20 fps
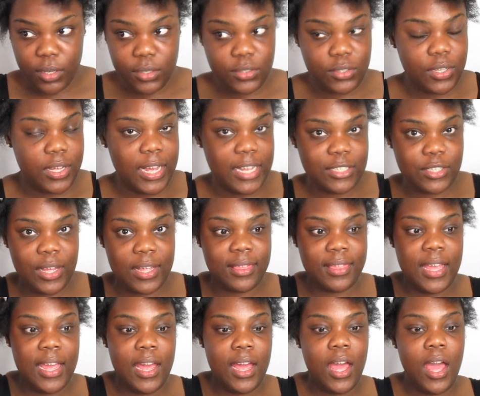So yeah, so I
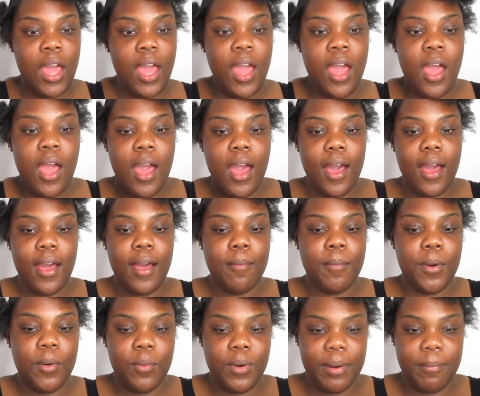think
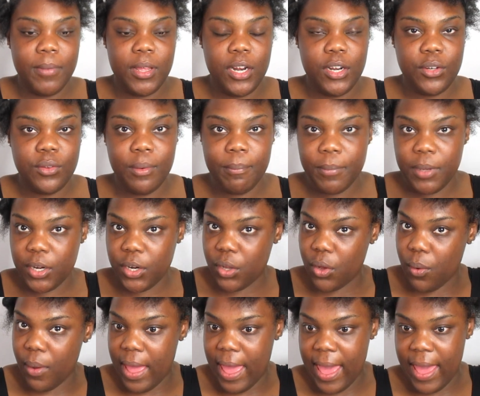what I'm gonna do, I'm gonna
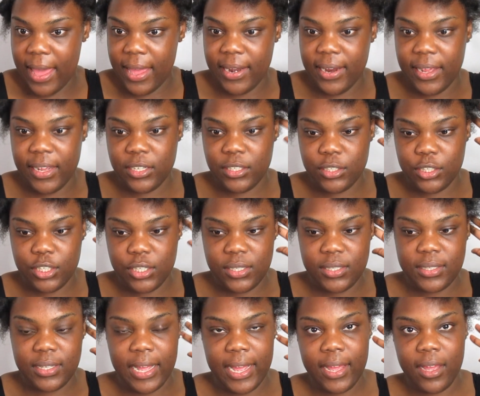go ahead and
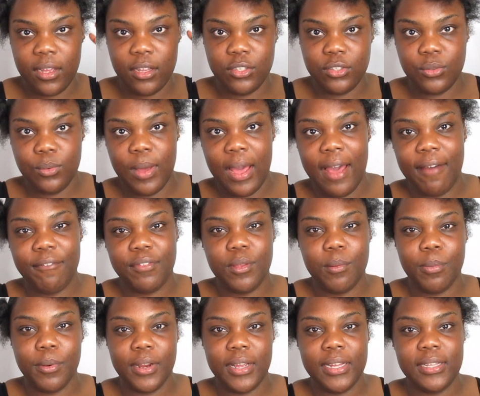just like do half
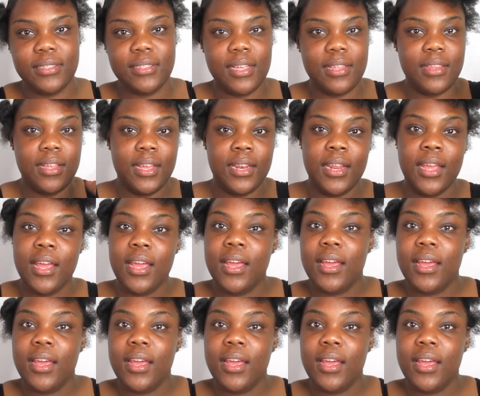the braids and then